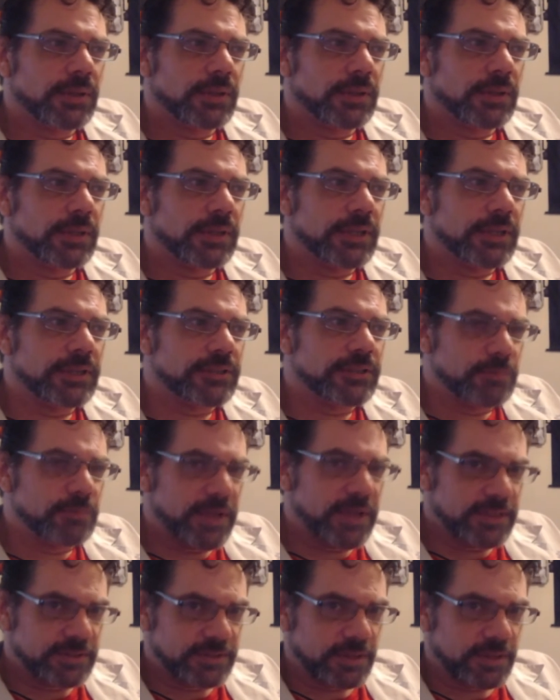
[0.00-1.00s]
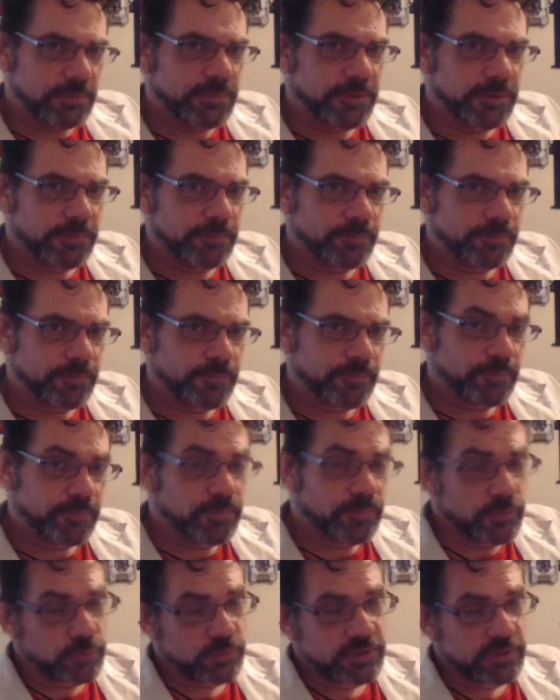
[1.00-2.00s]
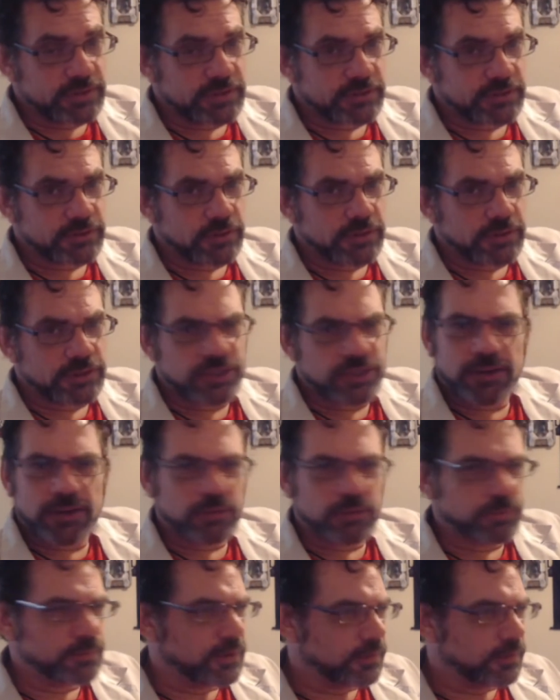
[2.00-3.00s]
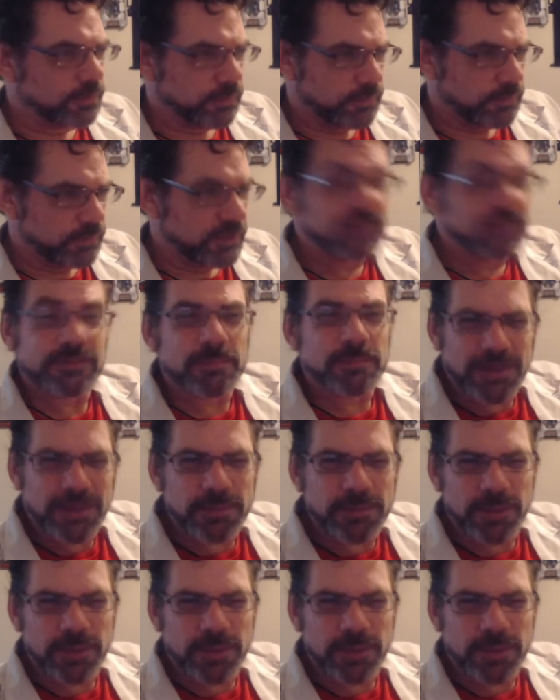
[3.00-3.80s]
It's meant something. It's the reason I started channels, reason many people